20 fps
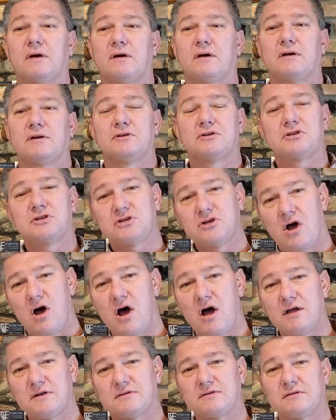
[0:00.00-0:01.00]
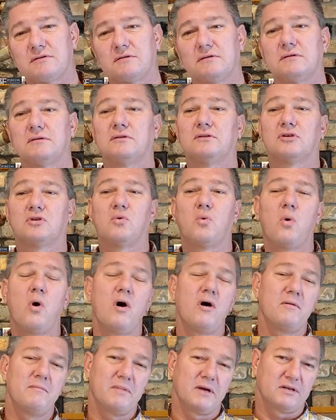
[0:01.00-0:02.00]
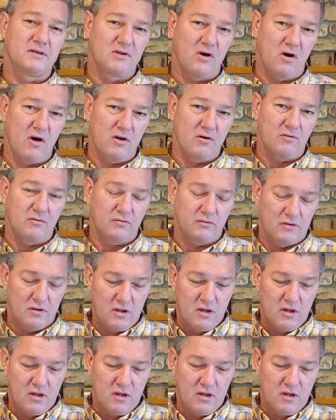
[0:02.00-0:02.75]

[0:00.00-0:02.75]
shot Laquan McDonald.